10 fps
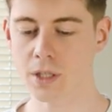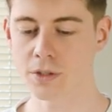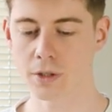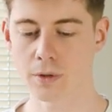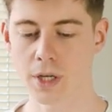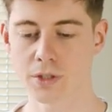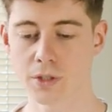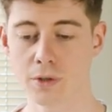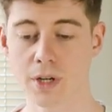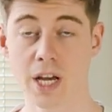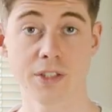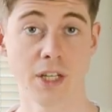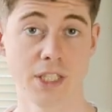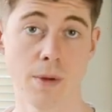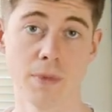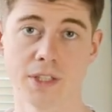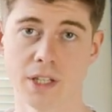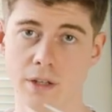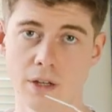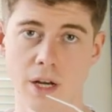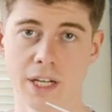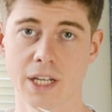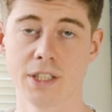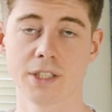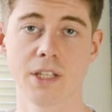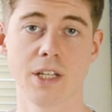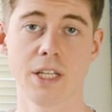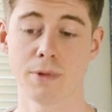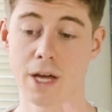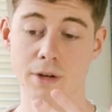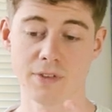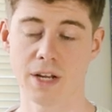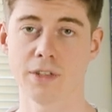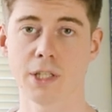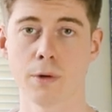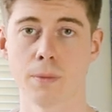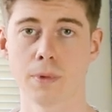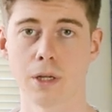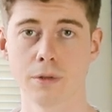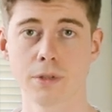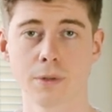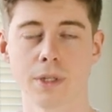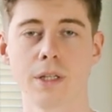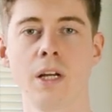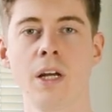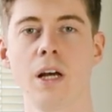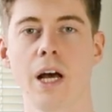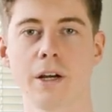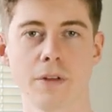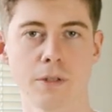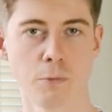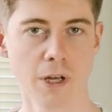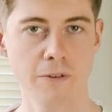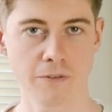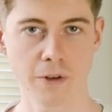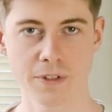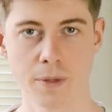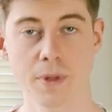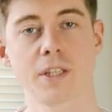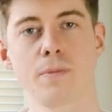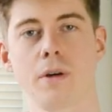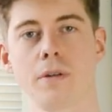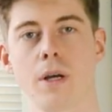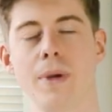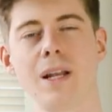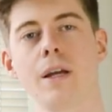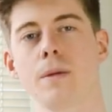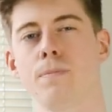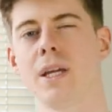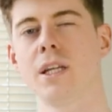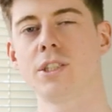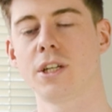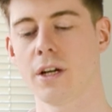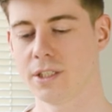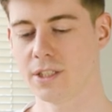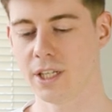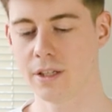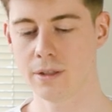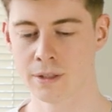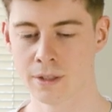So as soon as I dipped this in, I can instantly, without even having to go up close to it, I got this whiff of something that smelled a bit like peach iced tea.